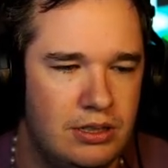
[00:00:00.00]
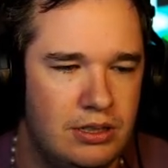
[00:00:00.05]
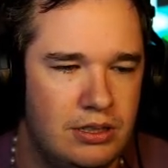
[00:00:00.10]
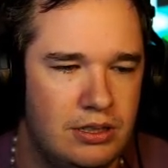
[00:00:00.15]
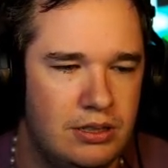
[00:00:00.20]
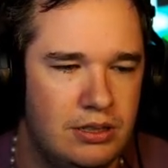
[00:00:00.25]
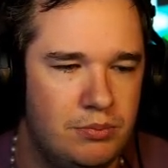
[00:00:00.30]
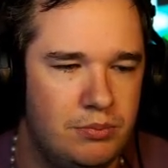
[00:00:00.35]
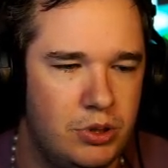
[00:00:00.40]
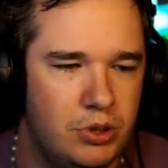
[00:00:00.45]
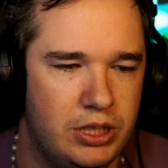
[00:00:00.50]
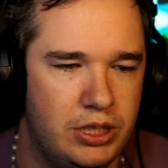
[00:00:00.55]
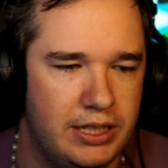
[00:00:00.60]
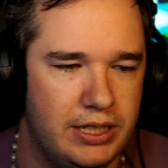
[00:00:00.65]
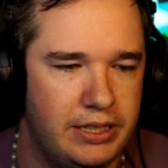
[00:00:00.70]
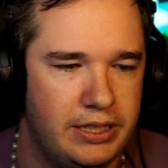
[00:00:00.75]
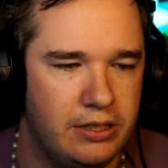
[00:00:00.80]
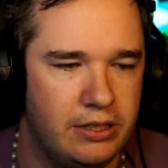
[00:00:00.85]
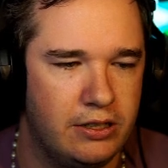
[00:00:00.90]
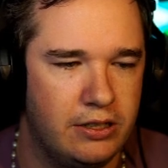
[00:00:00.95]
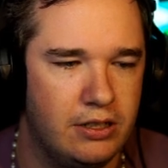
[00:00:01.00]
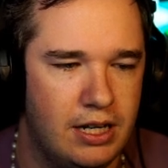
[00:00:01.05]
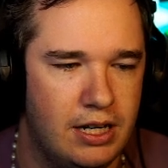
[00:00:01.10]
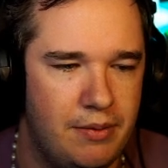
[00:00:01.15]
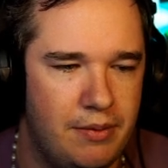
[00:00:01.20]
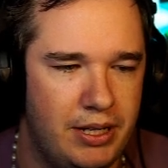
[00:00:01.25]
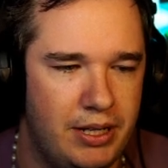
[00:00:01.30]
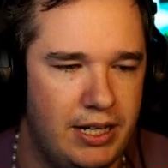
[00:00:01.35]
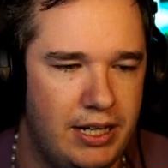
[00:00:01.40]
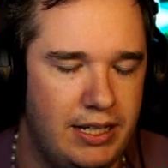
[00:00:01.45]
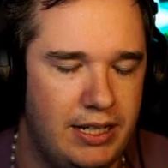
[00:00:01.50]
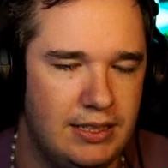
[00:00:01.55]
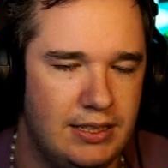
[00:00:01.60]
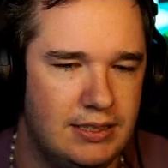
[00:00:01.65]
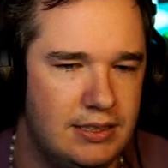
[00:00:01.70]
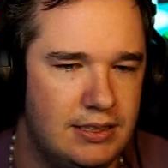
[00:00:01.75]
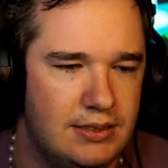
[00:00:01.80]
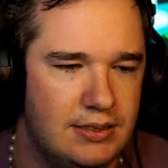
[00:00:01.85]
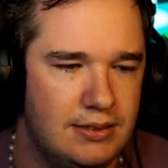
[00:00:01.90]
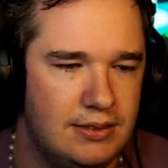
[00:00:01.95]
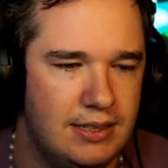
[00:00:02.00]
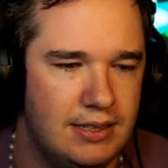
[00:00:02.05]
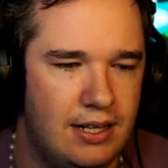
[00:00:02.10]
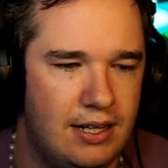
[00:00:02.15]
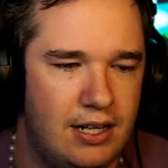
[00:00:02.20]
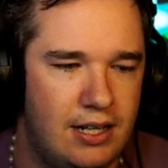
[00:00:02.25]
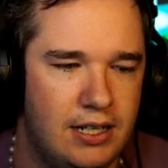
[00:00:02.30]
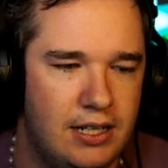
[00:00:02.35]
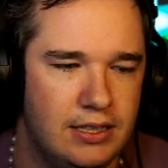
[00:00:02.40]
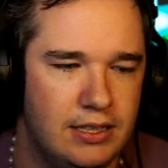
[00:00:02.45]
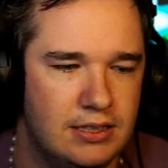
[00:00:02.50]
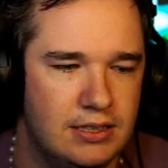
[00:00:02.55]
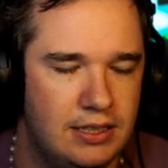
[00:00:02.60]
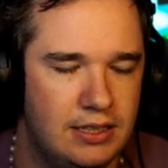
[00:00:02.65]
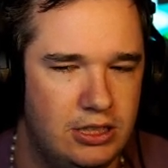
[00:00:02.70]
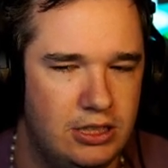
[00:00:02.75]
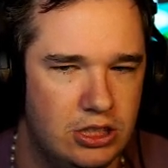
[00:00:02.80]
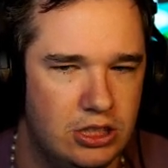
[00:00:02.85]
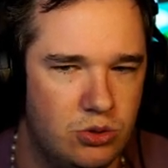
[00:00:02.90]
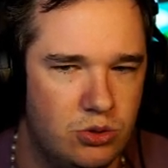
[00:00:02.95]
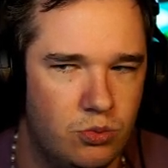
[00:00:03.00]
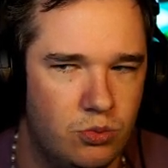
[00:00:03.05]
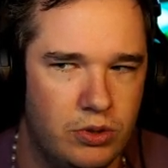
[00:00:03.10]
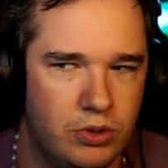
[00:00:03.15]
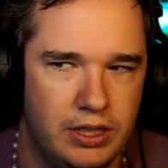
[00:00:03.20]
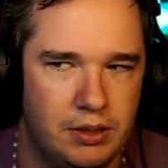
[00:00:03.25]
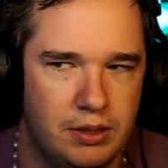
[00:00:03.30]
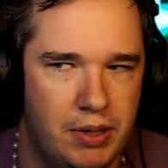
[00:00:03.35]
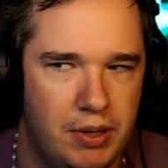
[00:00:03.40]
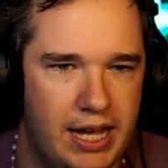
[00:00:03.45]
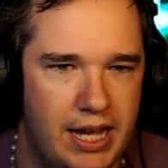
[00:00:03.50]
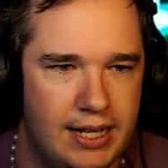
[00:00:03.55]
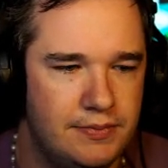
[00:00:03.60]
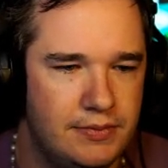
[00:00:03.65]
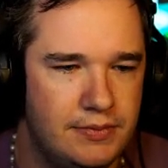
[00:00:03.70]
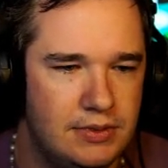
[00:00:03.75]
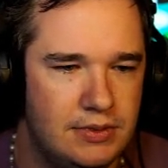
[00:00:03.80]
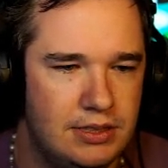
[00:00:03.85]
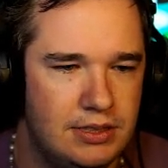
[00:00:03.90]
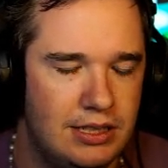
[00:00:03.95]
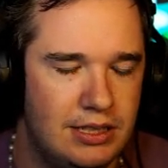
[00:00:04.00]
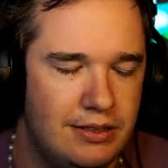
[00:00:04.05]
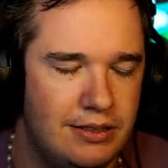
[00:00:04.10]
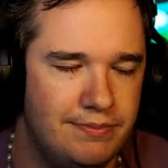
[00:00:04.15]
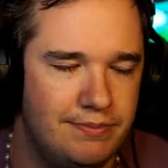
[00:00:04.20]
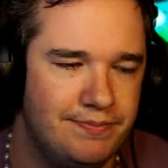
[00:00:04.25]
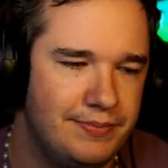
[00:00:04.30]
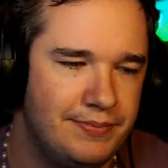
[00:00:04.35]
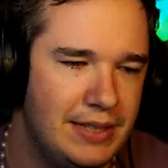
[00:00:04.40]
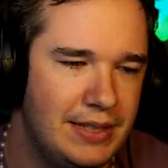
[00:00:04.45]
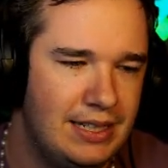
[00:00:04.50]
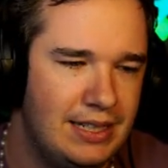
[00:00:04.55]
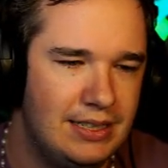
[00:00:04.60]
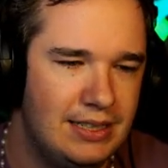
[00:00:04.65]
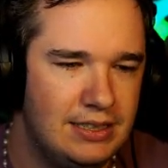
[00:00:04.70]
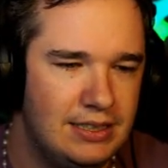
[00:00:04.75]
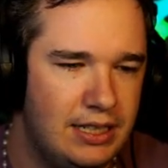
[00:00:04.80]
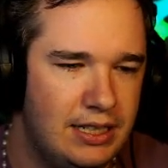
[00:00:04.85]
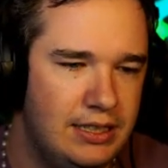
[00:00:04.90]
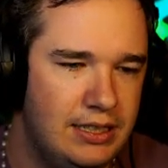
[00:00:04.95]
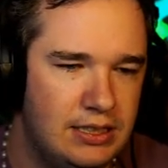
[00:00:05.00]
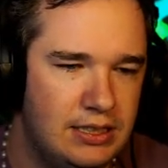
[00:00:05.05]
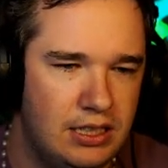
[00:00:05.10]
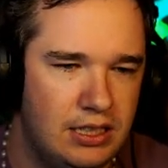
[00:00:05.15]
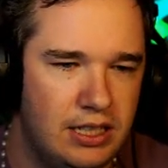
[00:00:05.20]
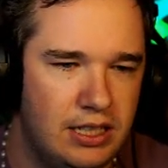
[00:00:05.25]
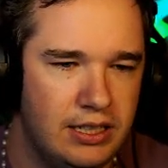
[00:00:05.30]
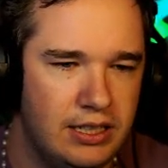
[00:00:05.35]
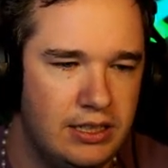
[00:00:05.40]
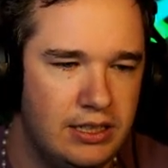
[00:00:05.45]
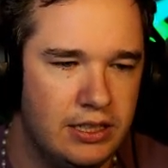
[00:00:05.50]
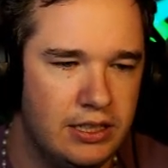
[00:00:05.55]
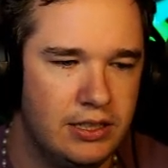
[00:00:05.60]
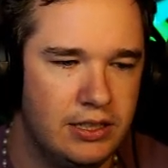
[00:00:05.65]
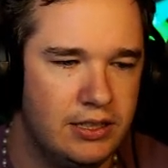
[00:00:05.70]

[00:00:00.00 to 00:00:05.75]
particular. I mean, he's honestly just really bad. So it's an easy D tier.